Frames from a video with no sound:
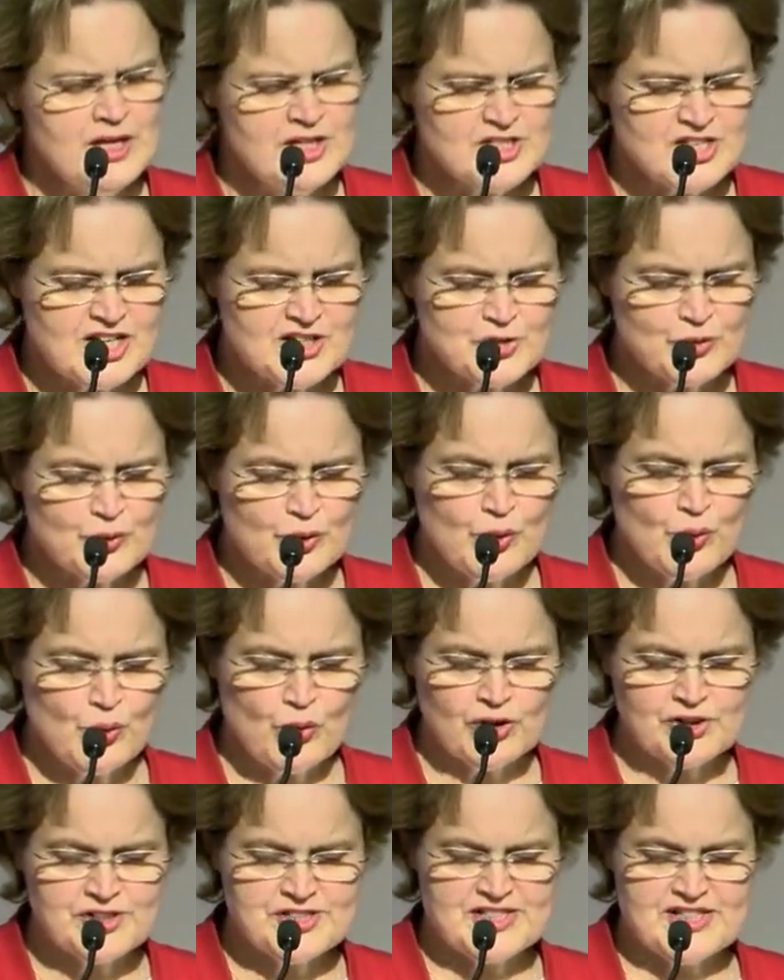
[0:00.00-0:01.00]
Gender
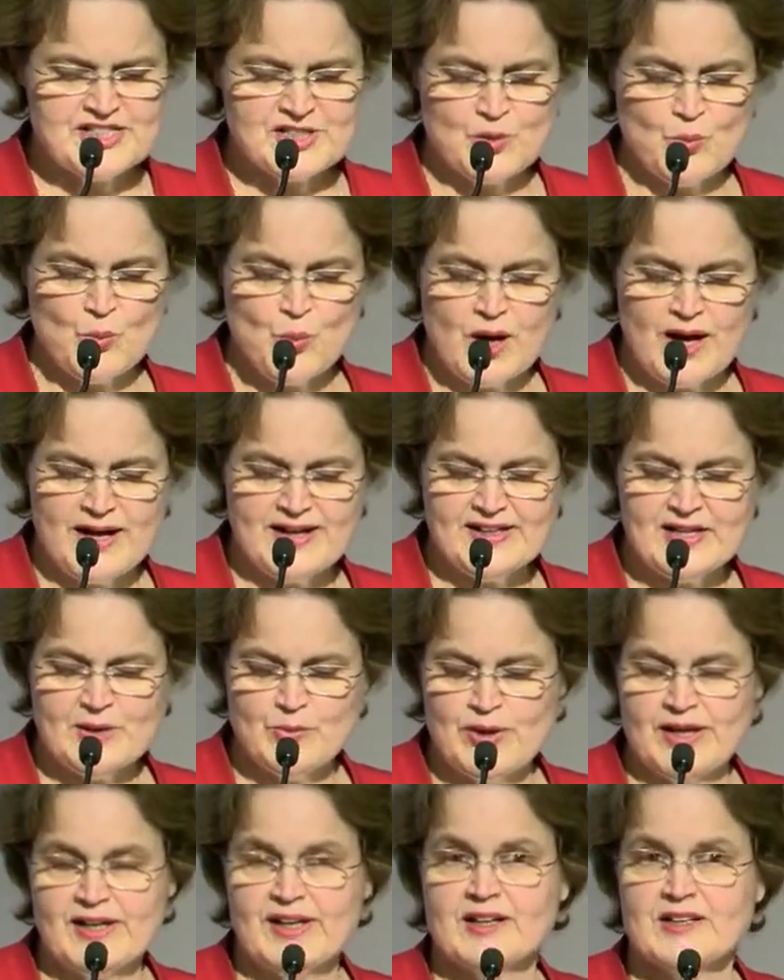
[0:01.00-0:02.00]
equality is a widely
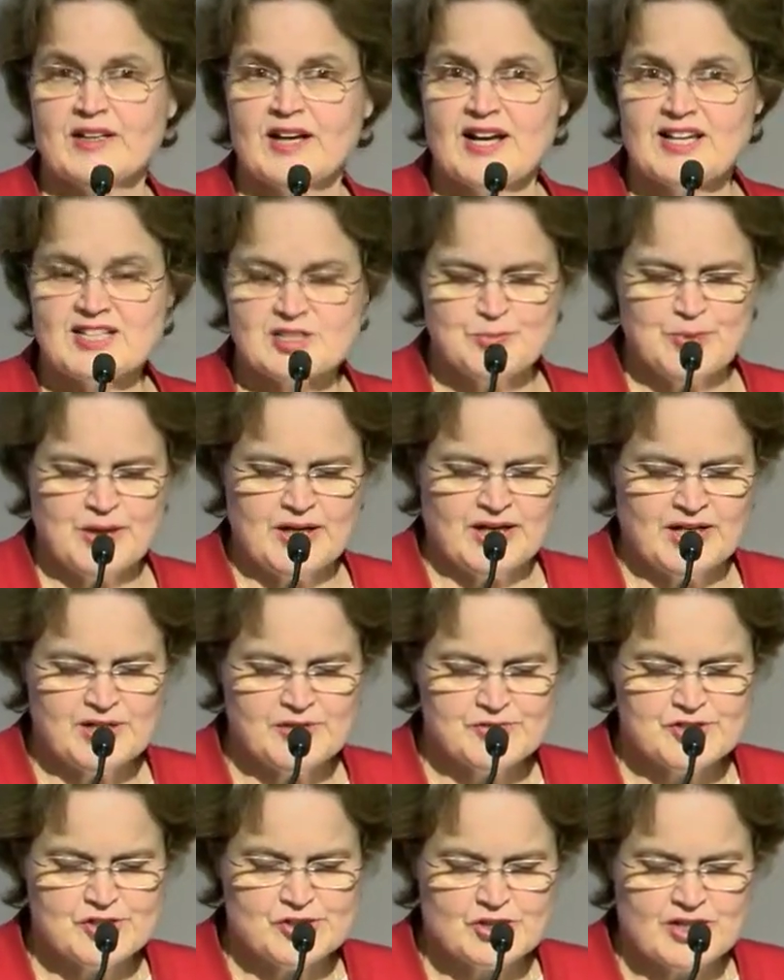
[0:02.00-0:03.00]
recognised part
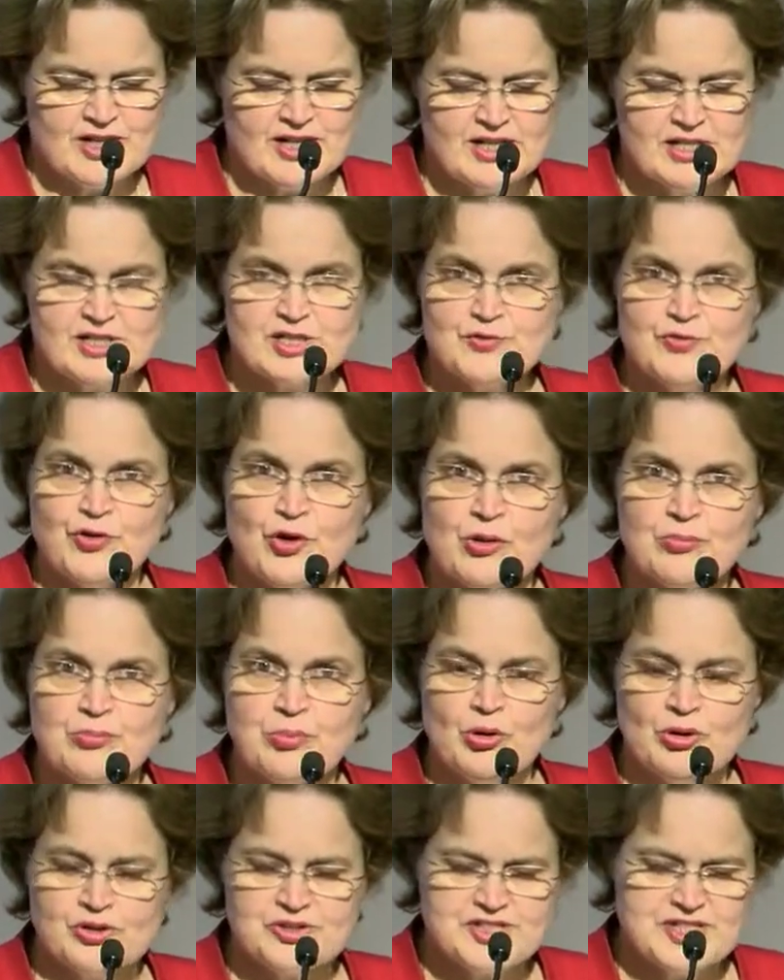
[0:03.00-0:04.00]
of Australia's foreign
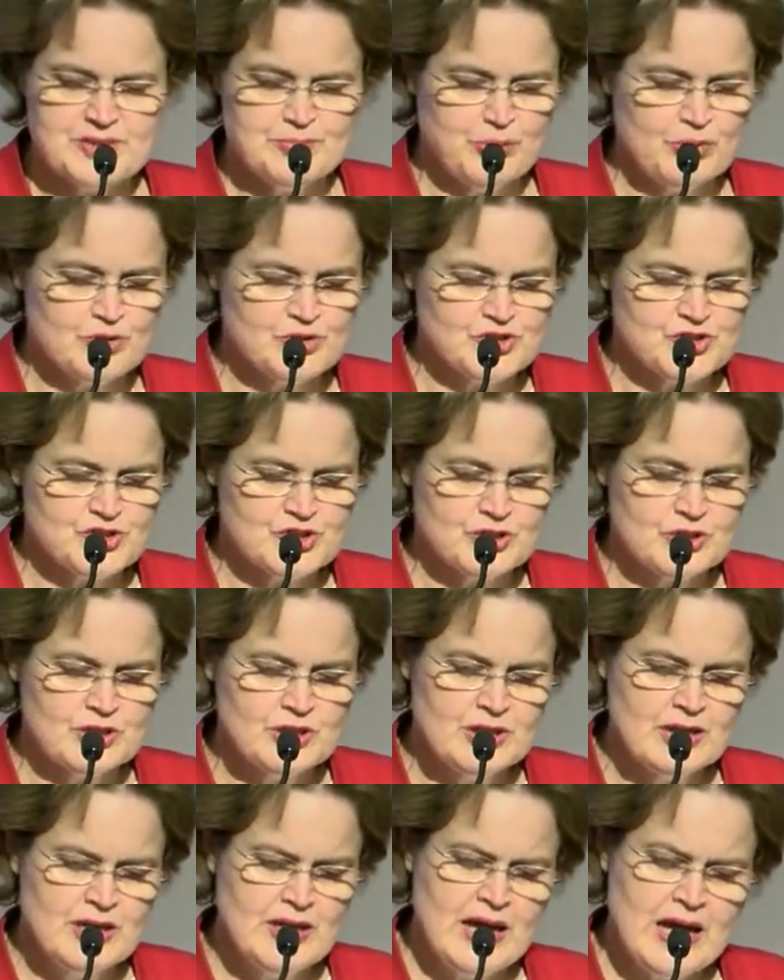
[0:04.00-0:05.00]
policy posture
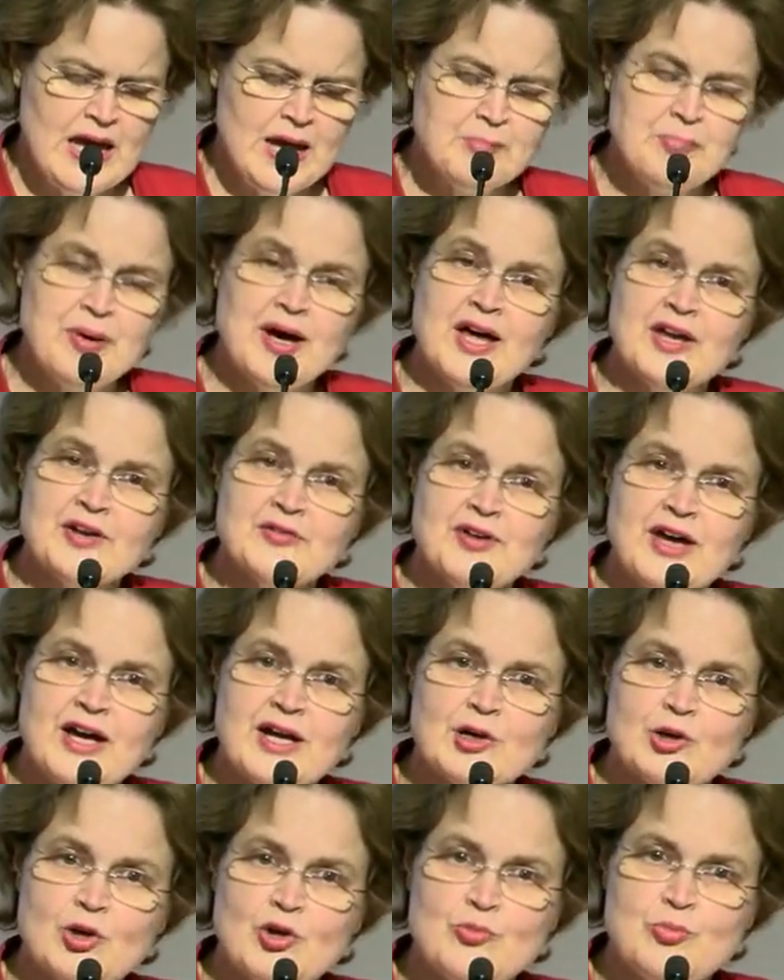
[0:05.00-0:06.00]
and part of our
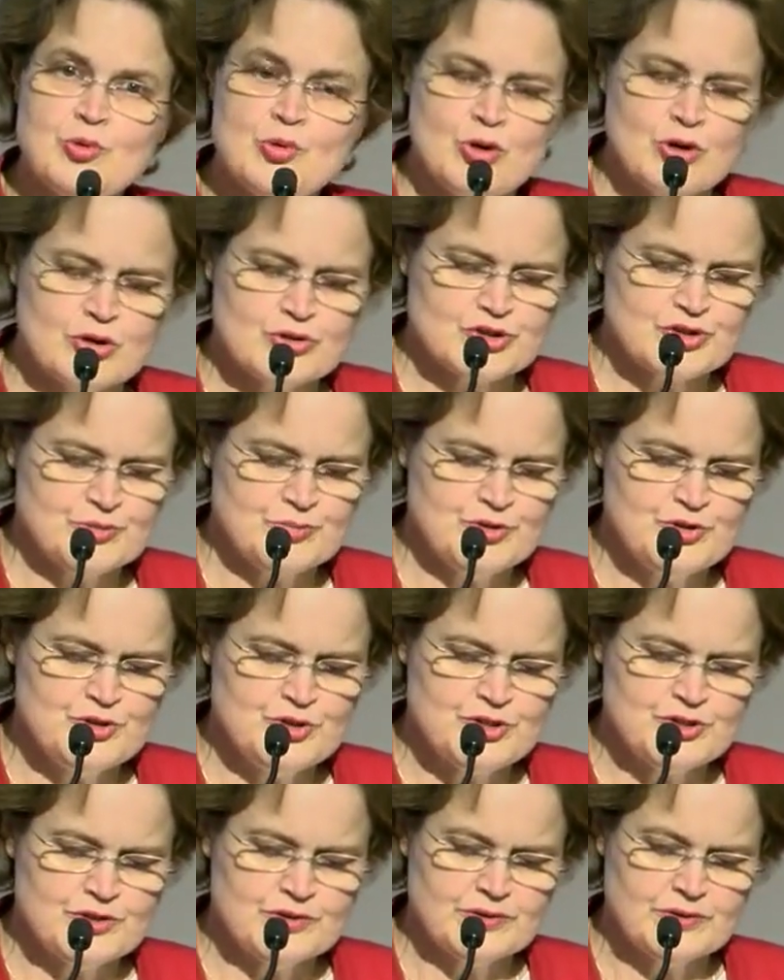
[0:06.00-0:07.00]
global
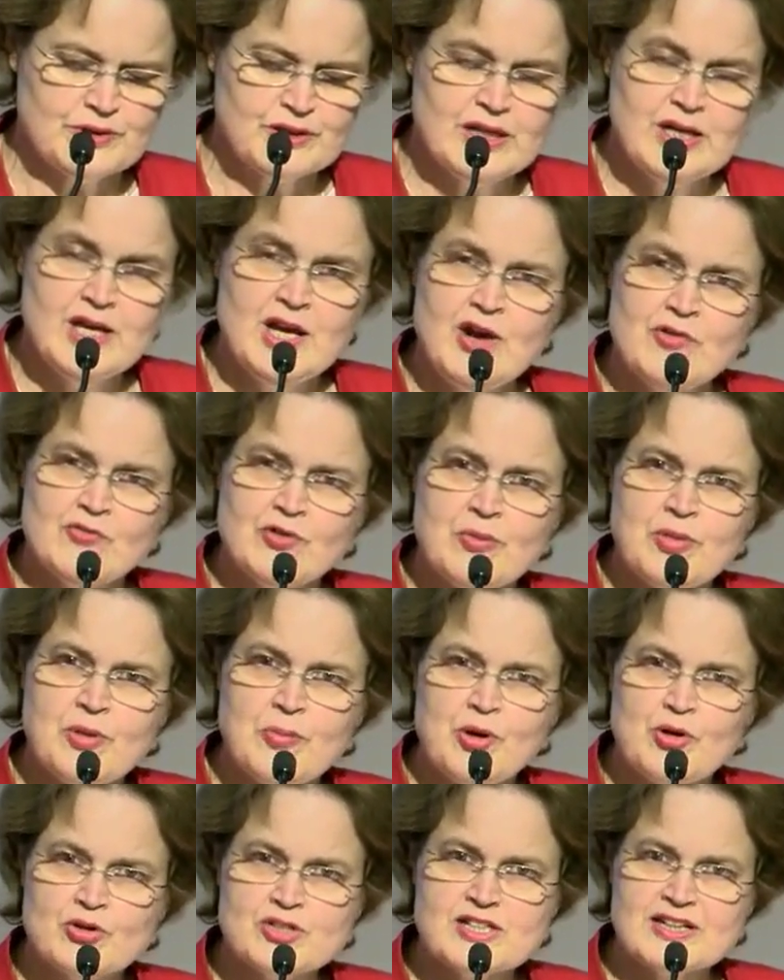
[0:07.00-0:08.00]
contribution, from the
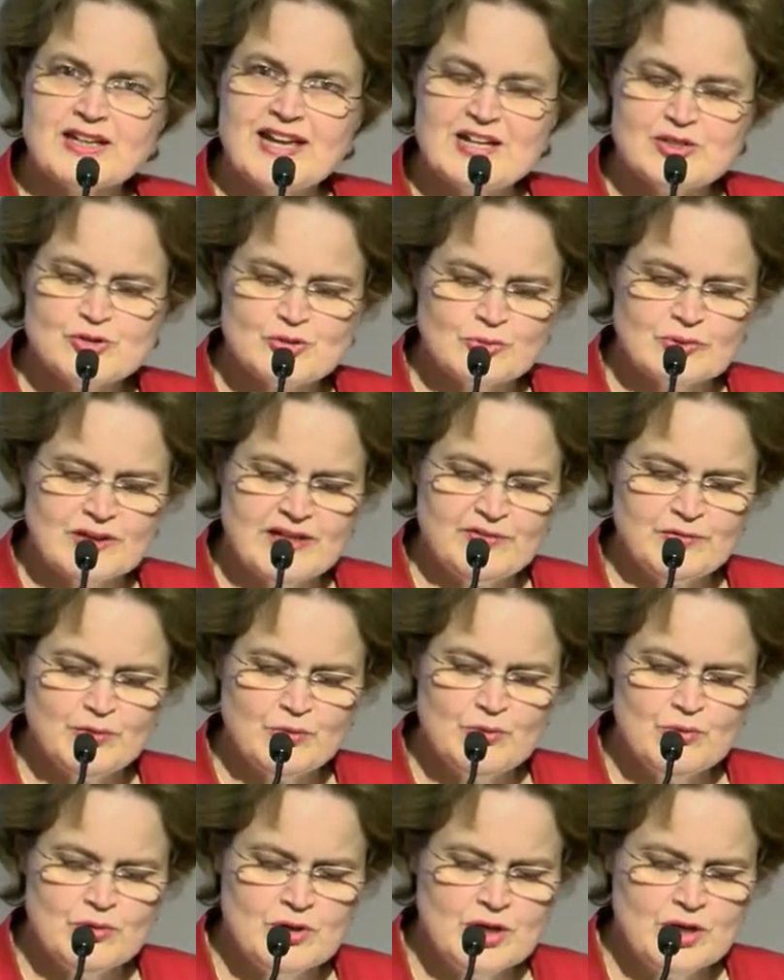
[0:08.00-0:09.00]
multilateral
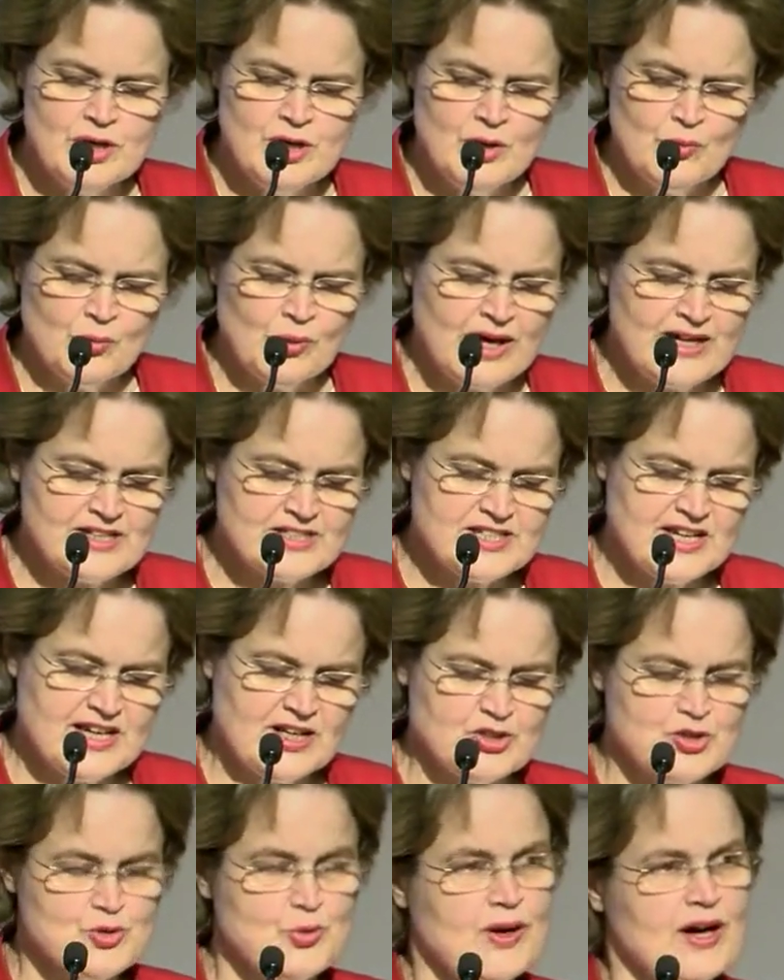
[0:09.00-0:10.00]
level right
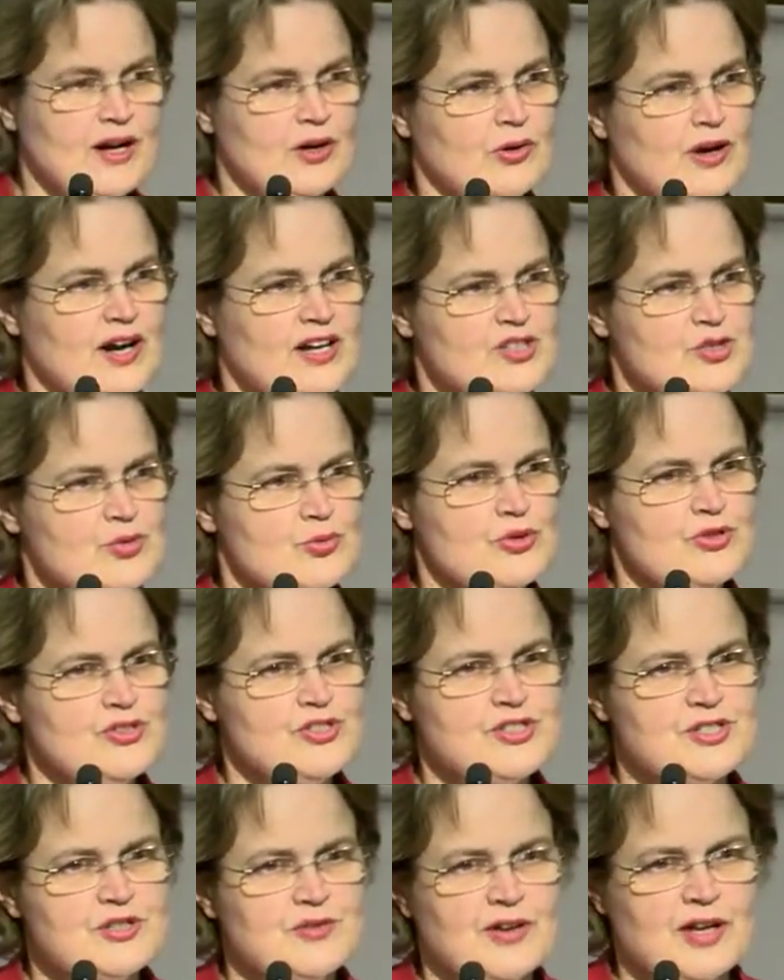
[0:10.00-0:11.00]
down to our
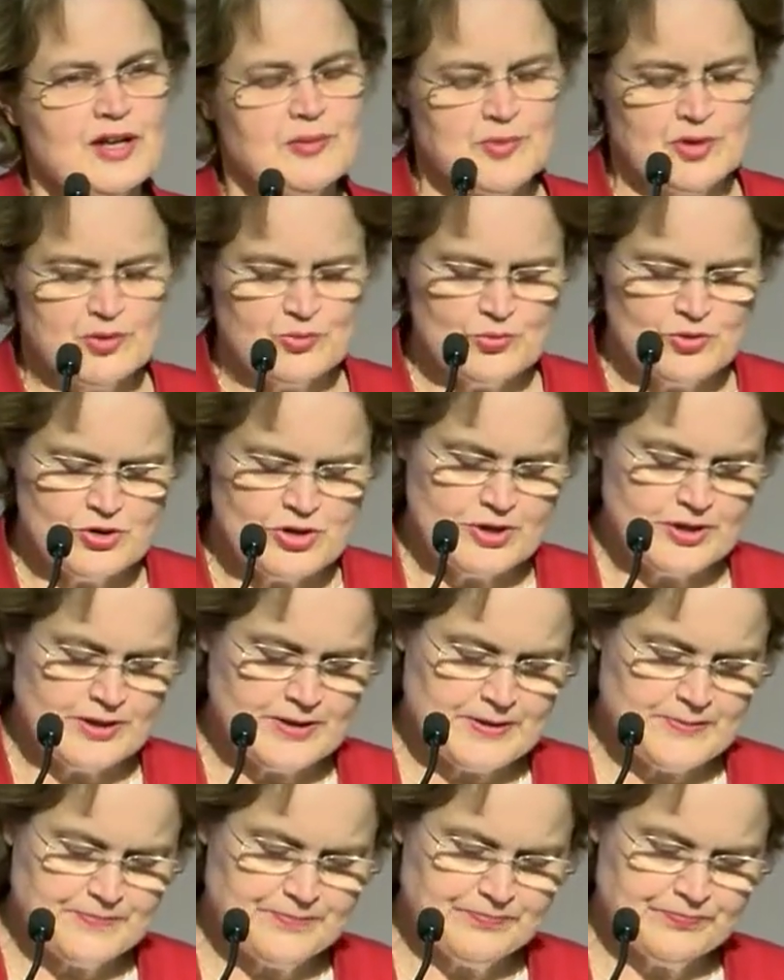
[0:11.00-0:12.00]
grassroots development
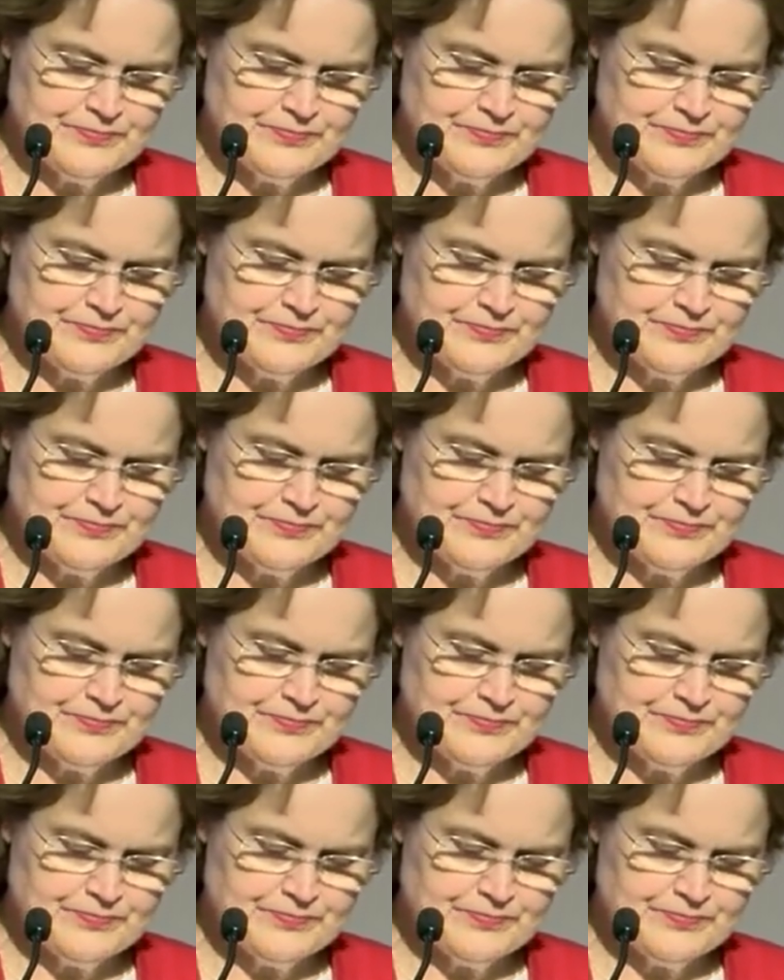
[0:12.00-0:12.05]
work.